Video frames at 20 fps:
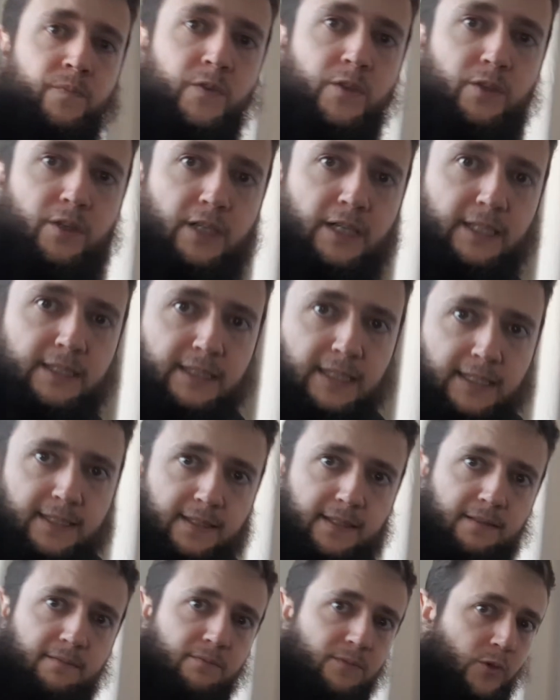Right,
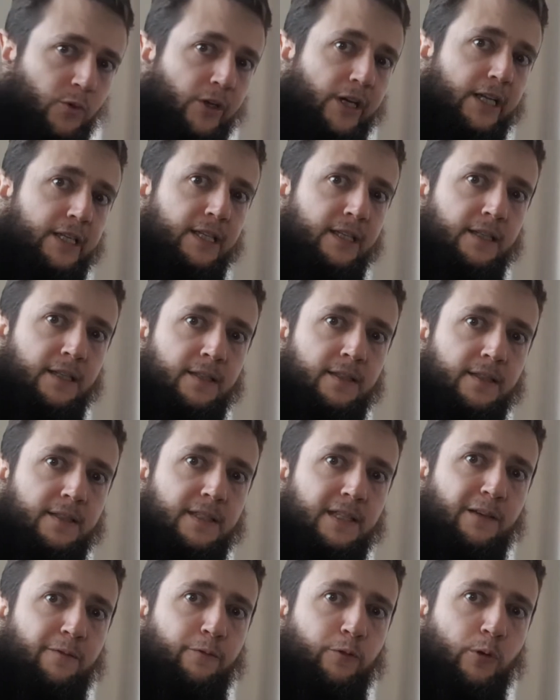that's gradient
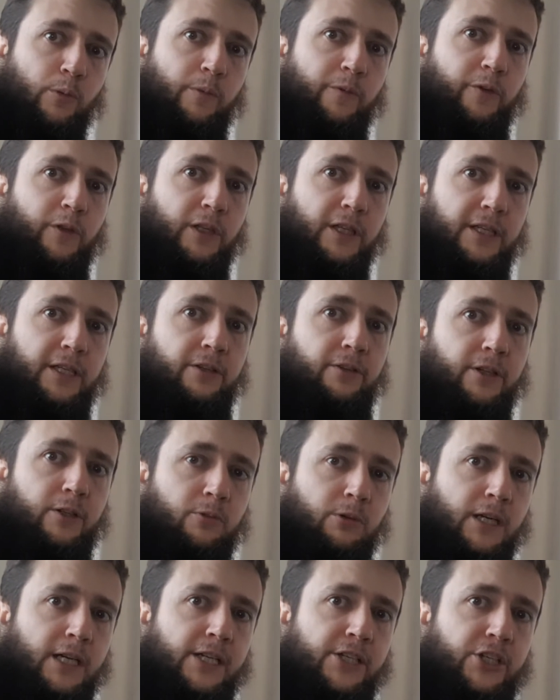intercept form of a linear
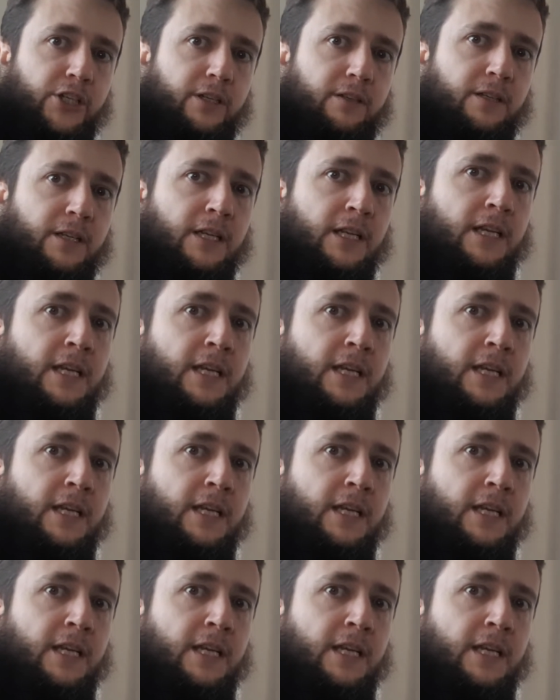equation.